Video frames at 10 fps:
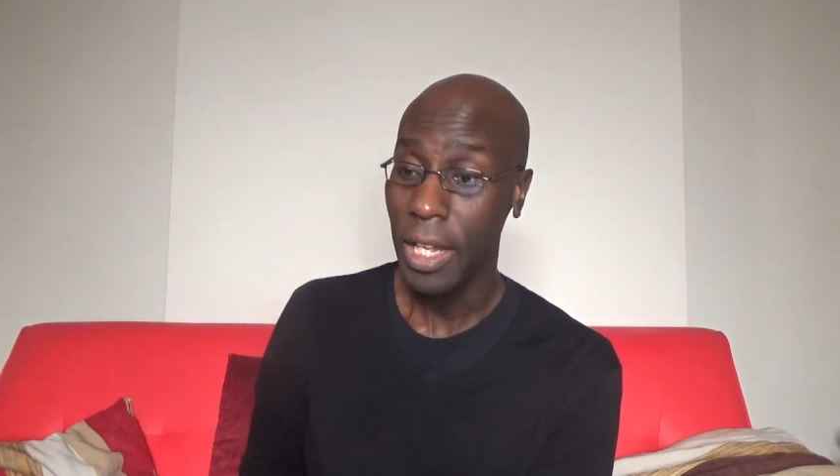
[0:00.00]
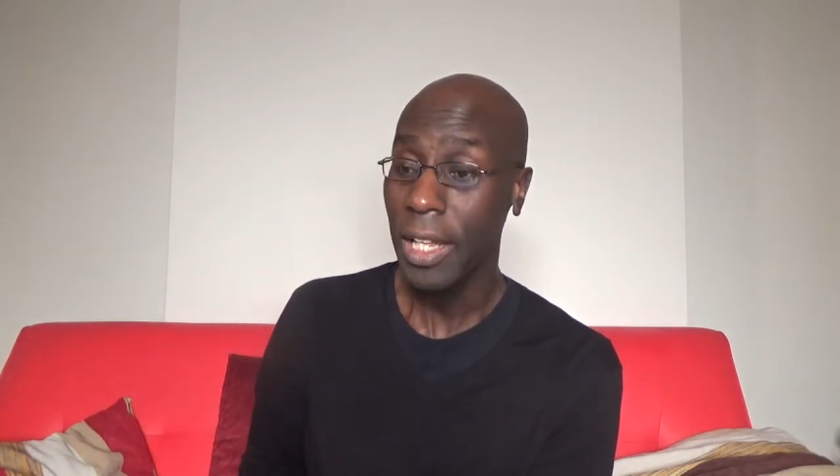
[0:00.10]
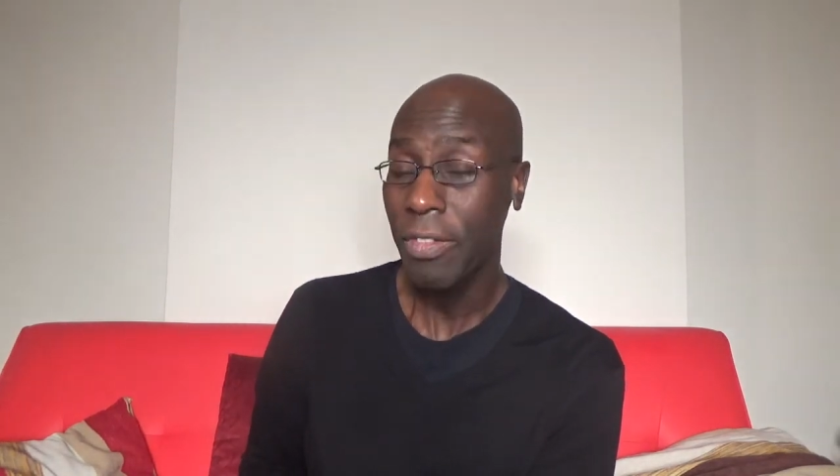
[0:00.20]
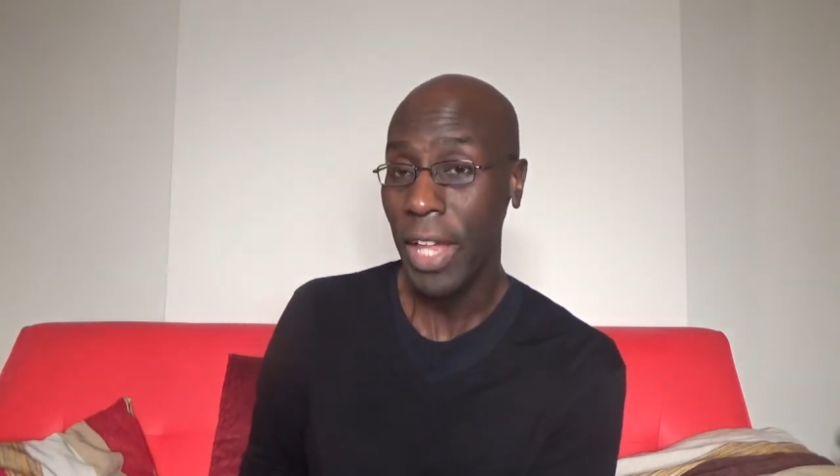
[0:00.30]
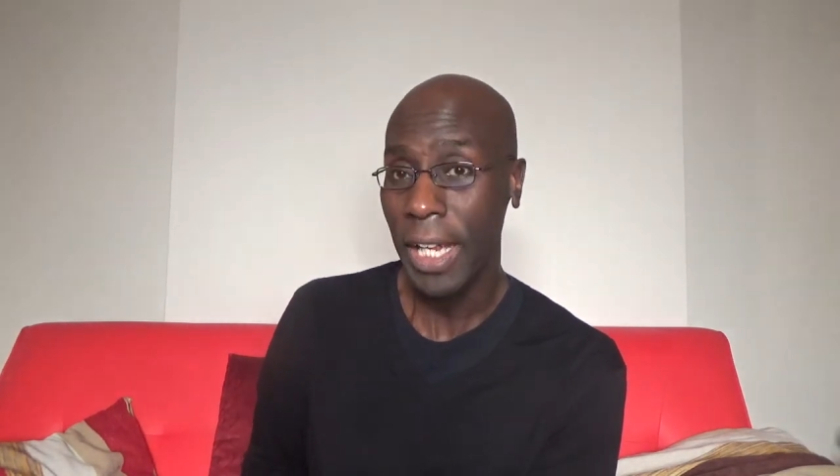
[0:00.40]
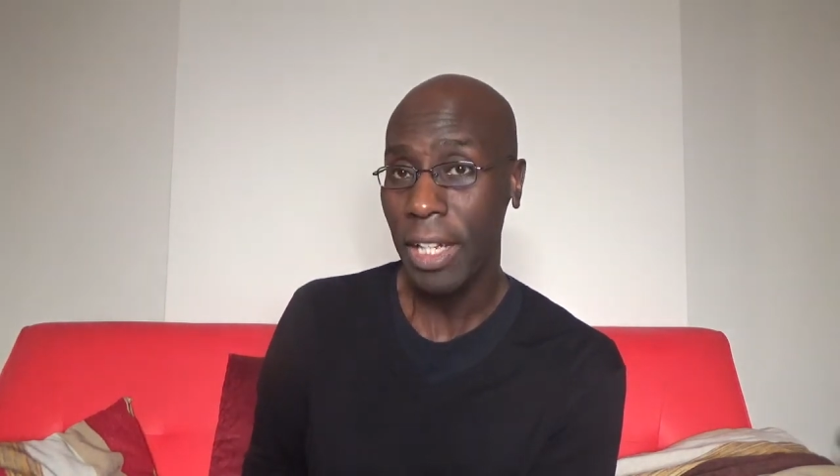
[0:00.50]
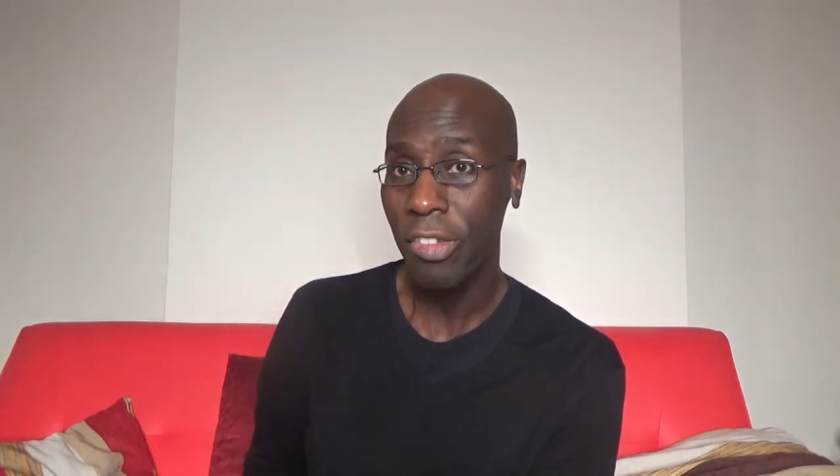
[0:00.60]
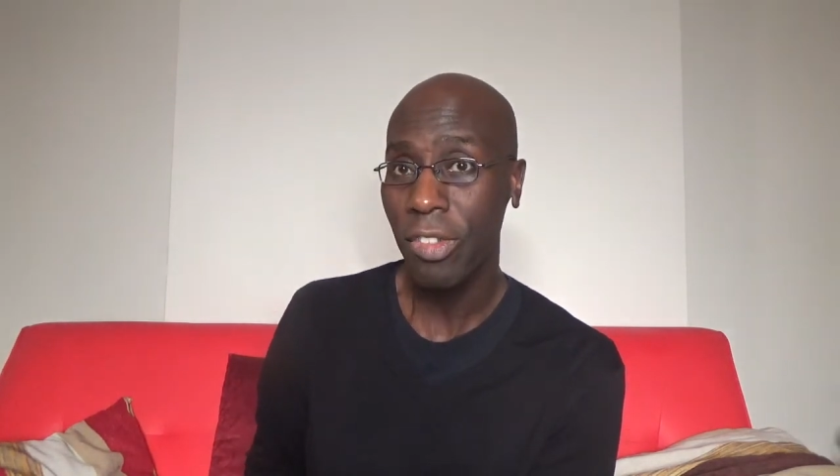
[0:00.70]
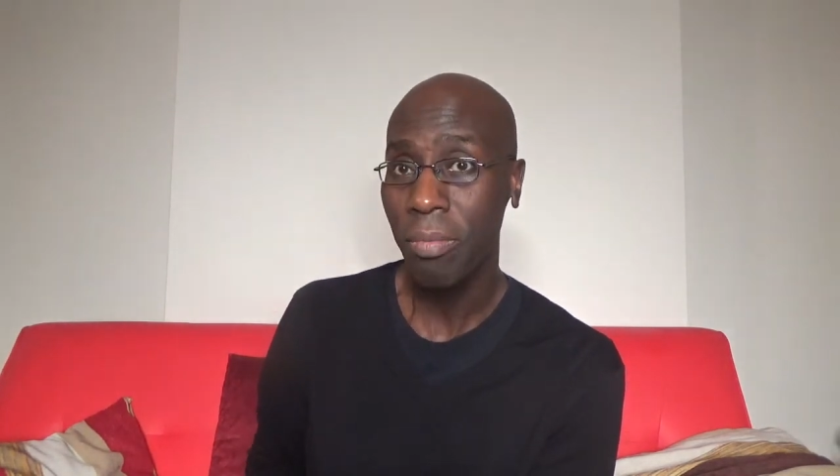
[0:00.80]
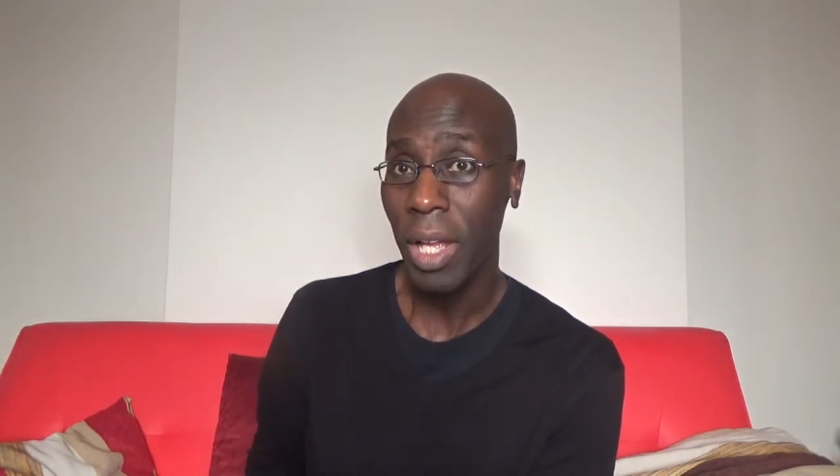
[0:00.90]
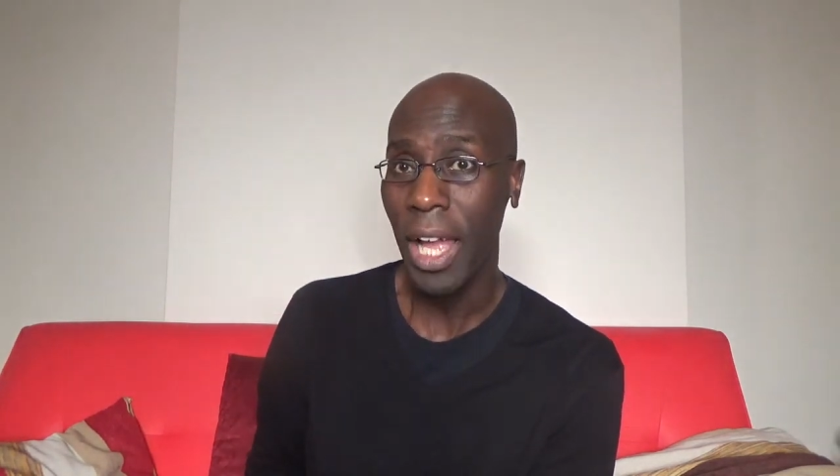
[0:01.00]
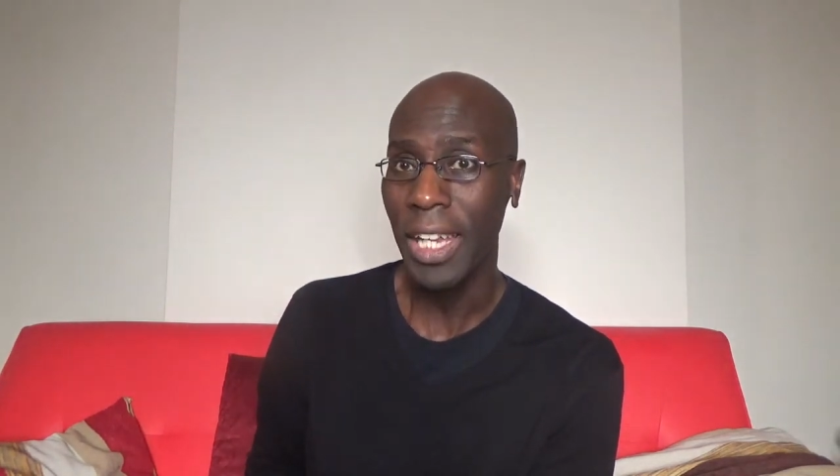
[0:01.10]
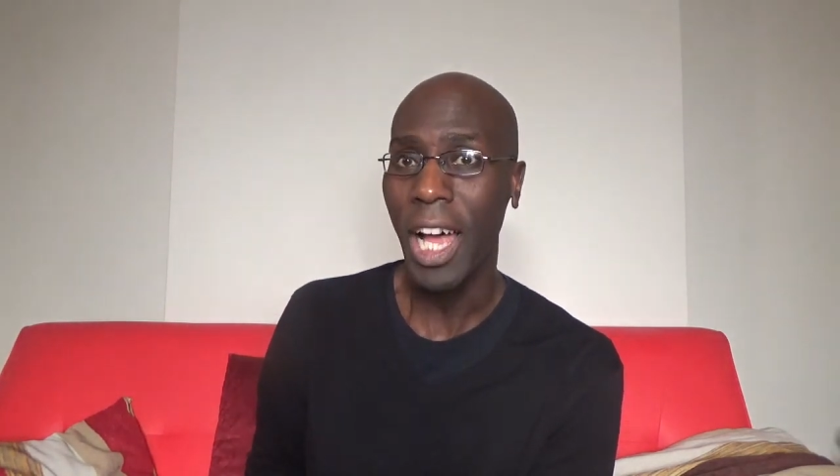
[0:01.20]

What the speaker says: Thanks and